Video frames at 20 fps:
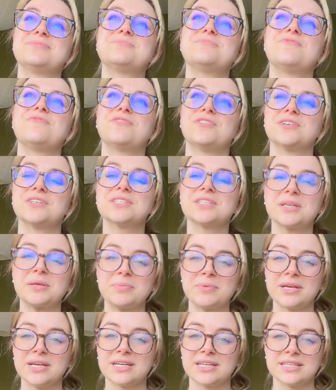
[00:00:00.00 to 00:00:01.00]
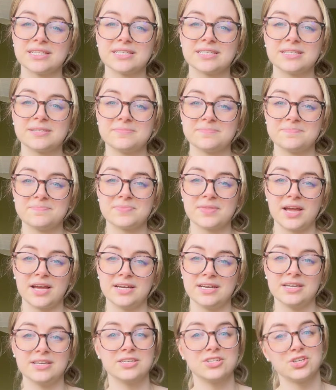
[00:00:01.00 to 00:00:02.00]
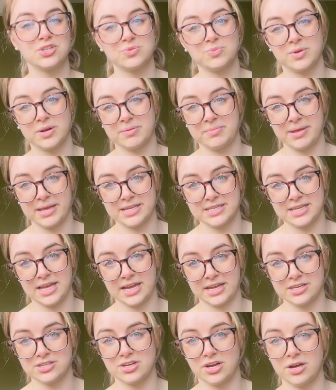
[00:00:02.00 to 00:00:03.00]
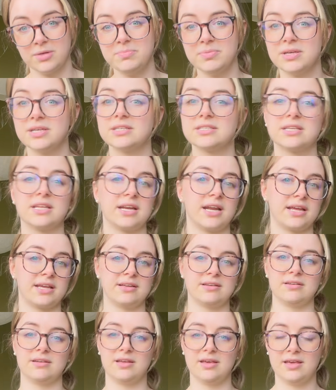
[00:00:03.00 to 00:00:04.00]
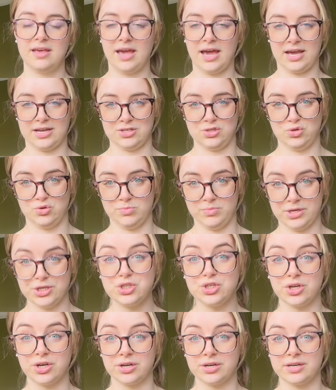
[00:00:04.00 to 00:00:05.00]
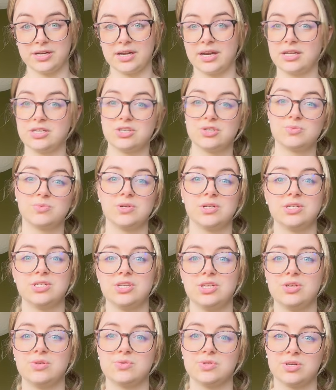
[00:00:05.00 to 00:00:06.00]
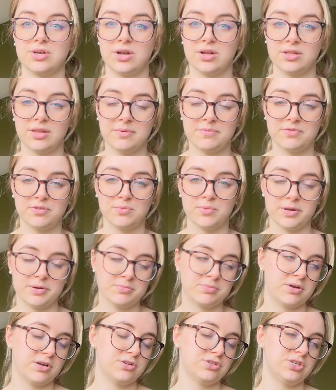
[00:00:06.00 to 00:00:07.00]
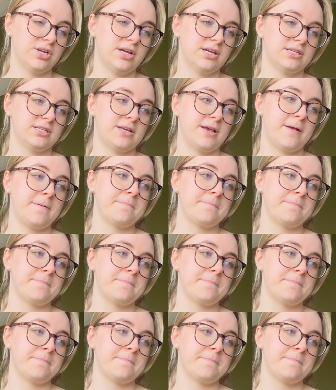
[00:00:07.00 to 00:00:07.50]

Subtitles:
Firstly, because I didn't just want to make a tank top, because then I had too much yarn and I just wanted to use it all up for one project.